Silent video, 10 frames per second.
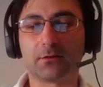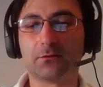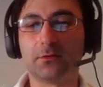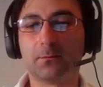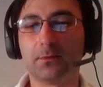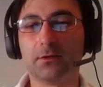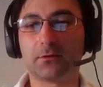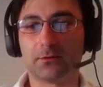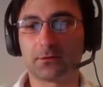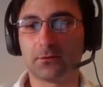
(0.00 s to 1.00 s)
could
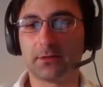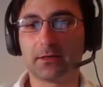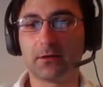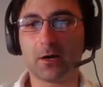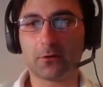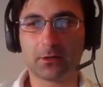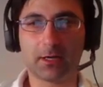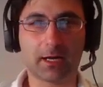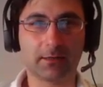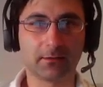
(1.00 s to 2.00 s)
appear also in the
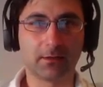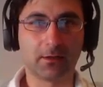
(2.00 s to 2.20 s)
Caro-Kann,